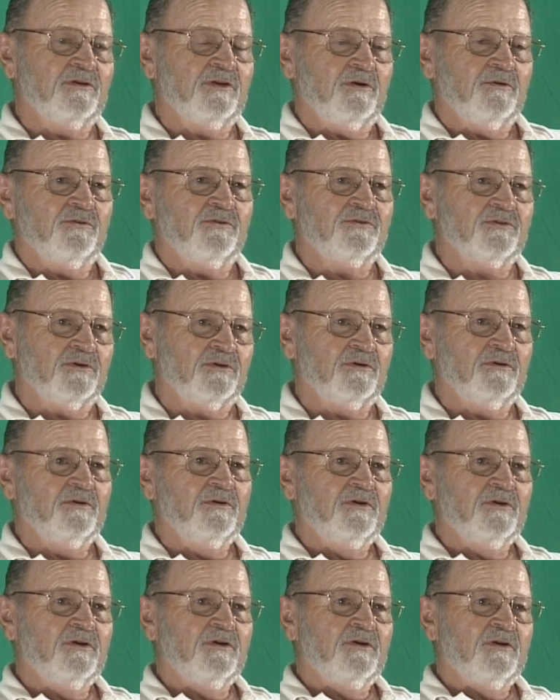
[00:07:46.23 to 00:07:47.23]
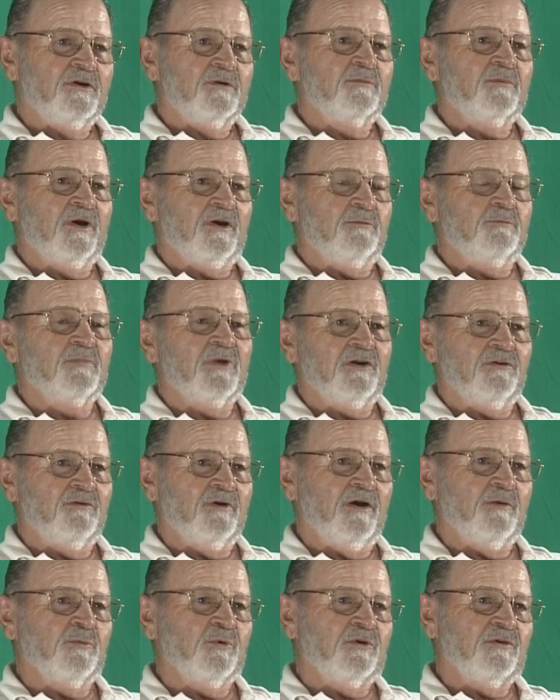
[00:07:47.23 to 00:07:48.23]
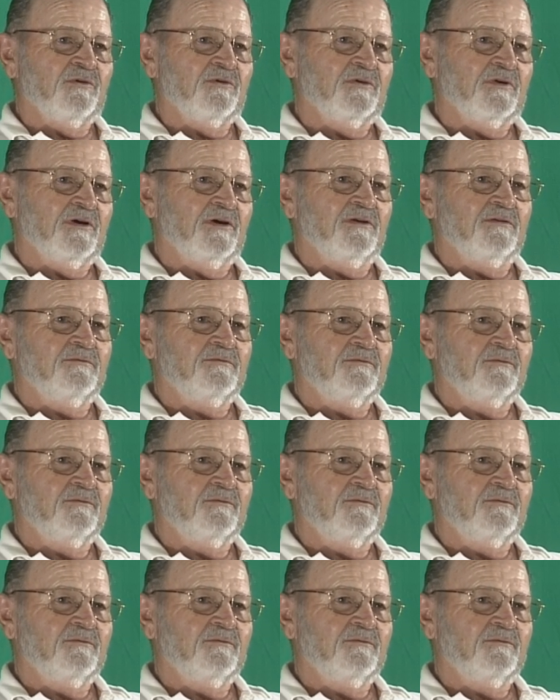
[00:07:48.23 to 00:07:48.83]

That was our my my grandmother and I